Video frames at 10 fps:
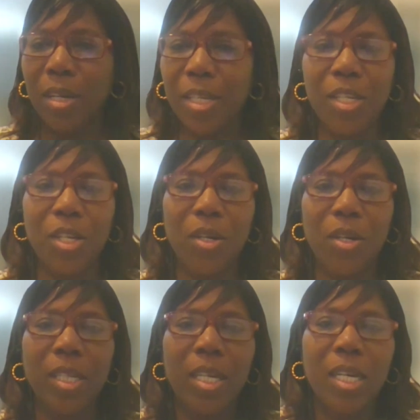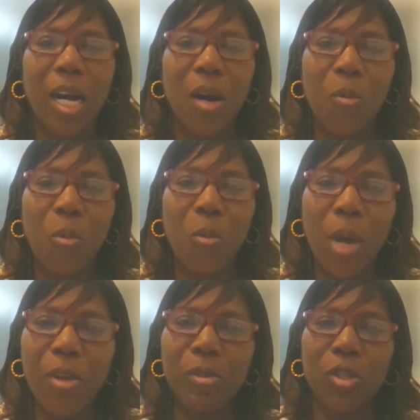Gideon. Where are
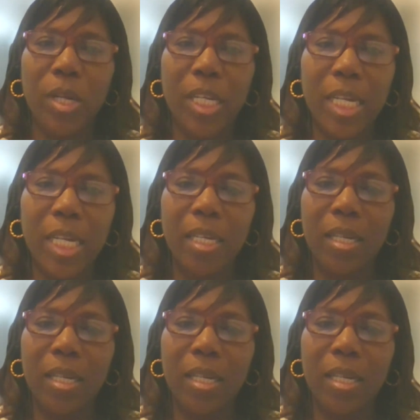you studying?